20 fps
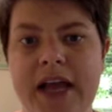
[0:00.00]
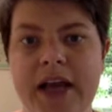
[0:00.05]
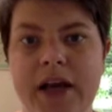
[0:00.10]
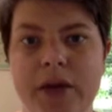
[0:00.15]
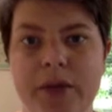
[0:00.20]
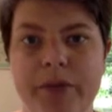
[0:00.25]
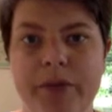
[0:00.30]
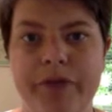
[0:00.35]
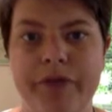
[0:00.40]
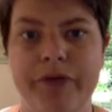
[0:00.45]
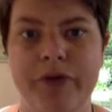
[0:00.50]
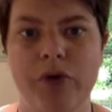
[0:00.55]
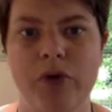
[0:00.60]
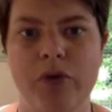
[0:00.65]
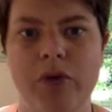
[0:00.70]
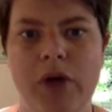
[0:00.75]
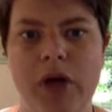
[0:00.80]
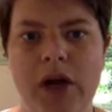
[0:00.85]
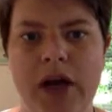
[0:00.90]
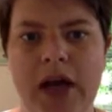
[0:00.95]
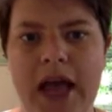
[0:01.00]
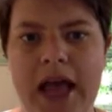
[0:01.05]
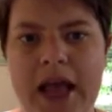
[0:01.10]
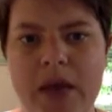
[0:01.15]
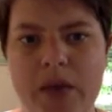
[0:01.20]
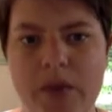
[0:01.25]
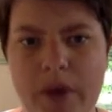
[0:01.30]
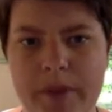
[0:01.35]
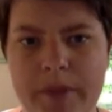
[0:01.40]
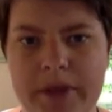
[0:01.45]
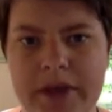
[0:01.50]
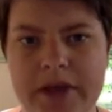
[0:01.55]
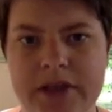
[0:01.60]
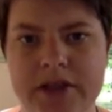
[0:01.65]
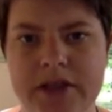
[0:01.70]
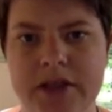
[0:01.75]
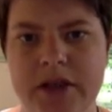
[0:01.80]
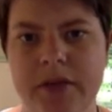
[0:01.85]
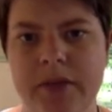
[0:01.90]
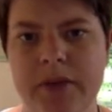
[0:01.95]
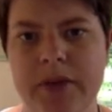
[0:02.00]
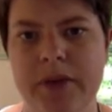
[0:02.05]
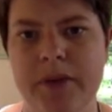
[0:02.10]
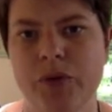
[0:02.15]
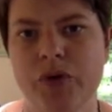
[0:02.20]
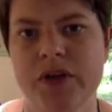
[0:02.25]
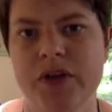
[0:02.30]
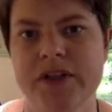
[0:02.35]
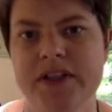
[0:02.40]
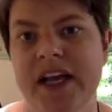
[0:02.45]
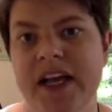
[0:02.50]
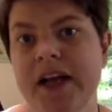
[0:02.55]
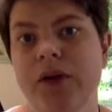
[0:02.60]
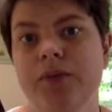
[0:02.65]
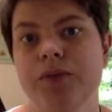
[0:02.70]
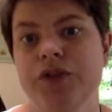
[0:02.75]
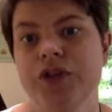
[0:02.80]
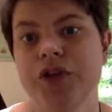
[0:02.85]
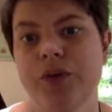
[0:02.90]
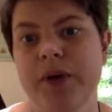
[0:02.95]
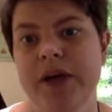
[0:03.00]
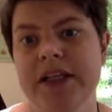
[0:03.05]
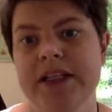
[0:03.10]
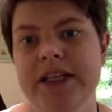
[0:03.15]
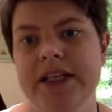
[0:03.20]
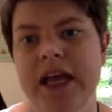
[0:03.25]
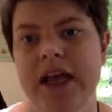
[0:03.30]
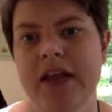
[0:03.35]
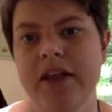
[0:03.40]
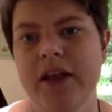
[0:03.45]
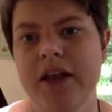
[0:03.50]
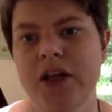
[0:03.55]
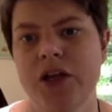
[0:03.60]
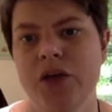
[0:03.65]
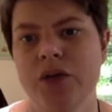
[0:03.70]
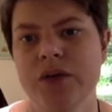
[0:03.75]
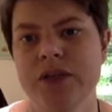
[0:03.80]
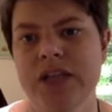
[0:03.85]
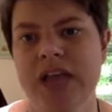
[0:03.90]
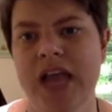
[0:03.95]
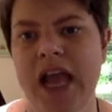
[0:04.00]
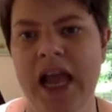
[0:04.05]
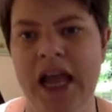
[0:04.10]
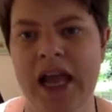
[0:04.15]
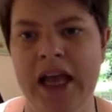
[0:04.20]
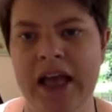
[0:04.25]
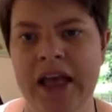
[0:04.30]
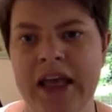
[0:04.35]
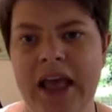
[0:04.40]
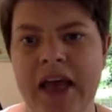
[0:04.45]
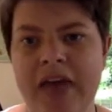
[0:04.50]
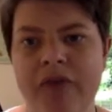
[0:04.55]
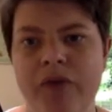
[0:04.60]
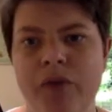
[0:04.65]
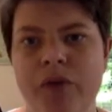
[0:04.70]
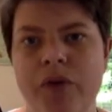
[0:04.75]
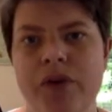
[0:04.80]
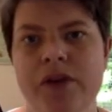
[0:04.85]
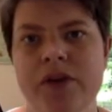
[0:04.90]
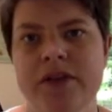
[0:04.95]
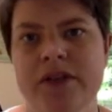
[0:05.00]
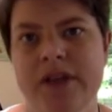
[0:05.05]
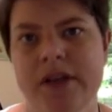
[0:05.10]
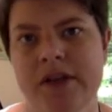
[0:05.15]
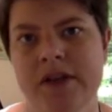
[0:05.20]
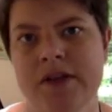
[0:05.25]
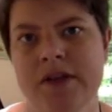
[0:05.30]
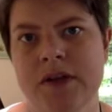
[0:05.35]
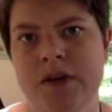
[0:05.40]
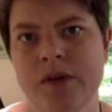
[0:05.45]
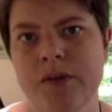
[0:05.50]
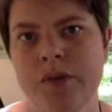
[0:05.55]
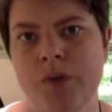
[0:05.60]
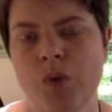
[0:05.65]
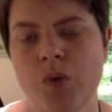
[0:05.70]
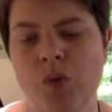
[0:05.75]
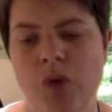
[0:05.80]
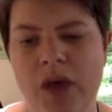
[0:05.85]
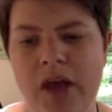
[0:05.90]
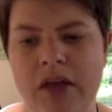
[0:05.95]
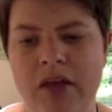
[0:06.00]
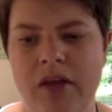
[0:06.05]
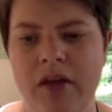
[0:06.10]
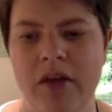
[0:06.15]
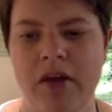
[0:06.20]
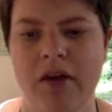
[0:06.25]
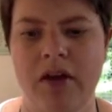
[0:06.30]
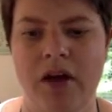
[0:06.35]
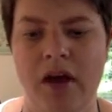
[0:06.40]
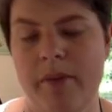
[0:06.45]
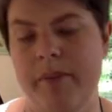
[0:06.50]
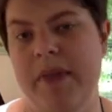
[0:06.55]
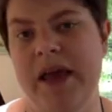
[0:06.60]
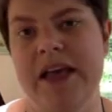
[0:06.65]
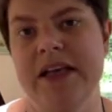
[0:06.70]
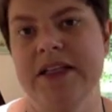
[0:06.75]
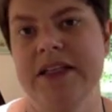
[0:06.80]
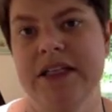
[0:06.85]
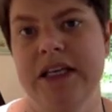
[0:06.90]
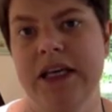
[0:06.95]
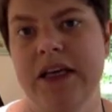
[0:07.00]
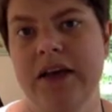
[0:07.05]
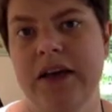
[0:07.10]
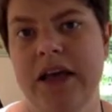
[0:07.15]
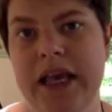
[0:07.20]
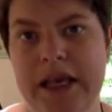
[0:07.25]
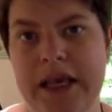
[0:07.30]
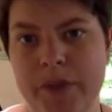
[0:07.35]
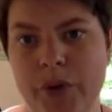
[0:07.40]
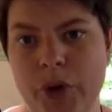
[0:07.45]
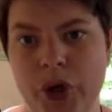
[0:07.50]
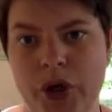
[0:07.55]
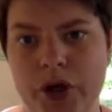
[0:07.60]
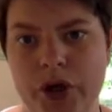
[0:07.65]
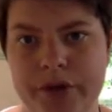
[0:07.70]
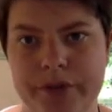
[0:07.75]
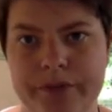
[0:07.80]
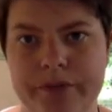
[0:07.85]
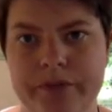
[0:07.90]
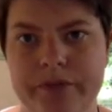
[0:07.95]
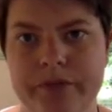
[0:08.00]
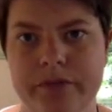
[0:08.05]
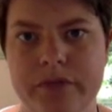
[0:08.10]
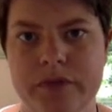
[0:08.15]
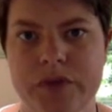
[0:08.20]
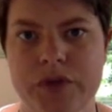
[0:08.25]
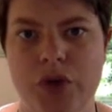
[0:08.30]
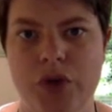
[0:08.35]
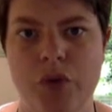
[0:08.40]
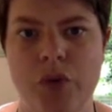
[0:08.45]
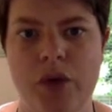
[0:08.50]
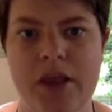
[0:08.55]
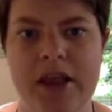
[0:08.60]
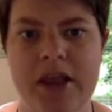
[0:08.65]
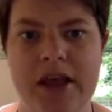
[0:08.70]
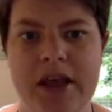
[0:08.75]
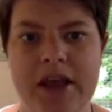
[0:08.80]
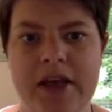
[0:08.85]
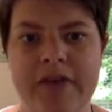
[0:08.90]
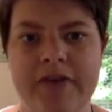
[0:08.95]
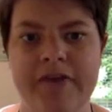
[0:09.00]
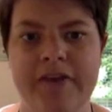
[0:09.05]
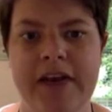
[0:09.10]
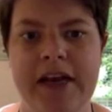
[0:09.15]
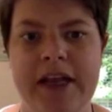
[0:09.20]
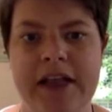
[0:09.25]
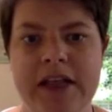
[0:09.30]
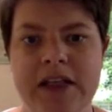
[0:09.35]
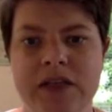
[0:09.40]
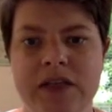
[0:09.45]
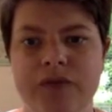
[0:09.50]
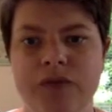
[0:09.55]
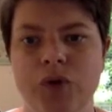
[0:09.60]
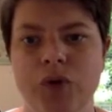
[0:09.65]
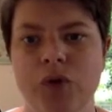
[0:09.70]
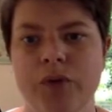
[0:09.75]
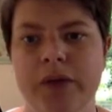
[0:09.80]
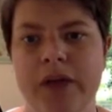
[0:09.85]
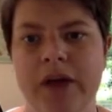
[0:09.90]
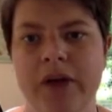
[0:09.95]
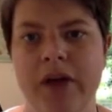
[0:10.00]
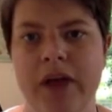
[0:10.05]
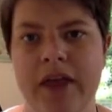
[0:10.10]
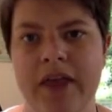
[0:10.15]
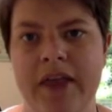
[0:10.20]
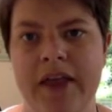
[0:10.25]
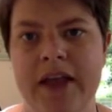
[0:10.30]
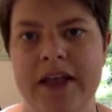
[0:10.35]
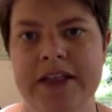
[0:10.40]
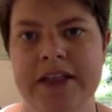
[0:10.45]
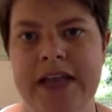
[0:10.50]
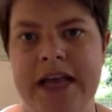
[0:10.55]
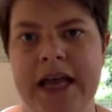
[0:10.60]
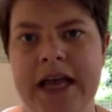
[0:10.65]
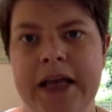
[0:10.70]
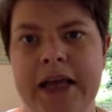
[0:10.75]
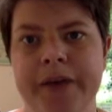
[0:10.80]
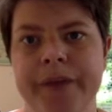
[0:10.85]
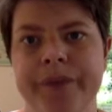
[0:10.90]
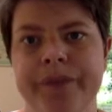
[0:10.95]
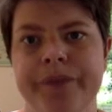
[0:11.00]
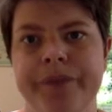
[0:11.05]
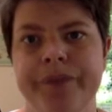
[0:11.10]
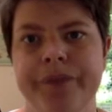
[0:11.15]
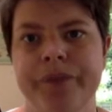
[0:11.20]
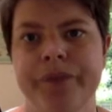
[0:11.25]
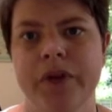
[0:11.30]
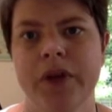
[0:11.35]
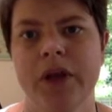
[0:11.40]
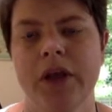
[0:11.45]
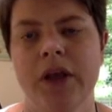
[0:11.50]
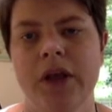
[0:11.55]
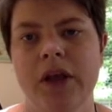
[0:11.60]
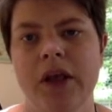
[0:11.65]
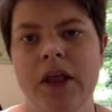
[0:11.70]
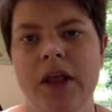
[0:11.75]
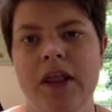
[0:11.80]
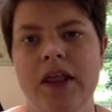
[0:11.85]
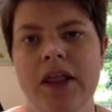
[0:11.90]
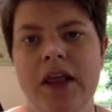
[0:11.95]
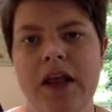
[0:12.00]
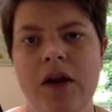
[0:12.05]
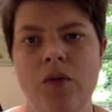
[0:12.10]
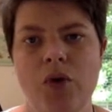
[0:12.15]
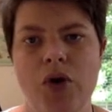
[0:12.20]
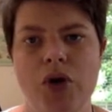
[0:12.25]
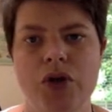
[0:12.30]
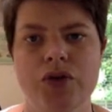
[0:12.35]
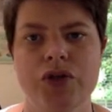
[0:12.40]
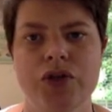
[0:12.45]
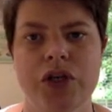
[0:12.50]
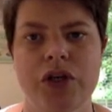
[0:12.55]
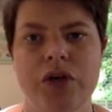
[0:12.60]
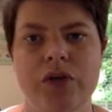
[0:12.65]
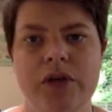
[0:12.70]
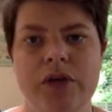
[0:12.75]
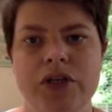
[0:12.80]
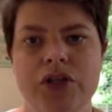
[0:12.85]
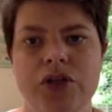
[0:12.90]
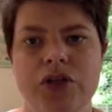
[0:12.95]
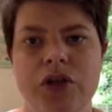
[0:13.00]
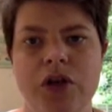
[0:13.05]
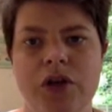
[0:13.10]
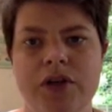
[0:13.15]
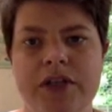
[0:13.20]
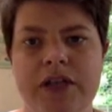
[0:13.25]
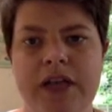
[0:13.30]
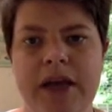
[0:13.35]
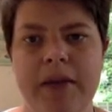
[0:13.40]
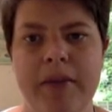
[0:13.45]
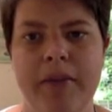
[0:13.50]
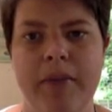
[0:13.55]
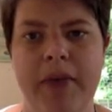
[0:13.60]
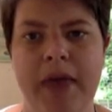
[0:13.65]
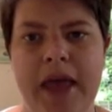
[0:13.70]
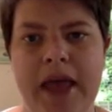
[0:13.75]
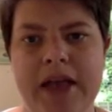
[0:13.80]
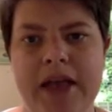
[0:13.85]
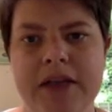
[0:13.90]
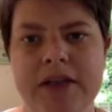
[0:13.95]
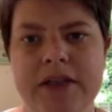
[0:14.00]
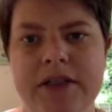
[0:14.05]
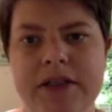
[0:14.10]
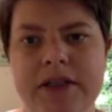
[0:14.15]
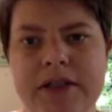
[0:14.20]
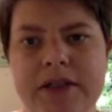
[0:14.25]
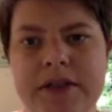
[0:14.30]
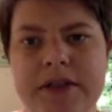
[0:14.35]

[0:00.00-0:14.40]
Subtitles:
up form on Aweber so that people can sign up to it. And then you tag everyone that signs up with Amazing Ebook. So when they fill in this form, they'll get that tag. Then what you do is you go to campaigns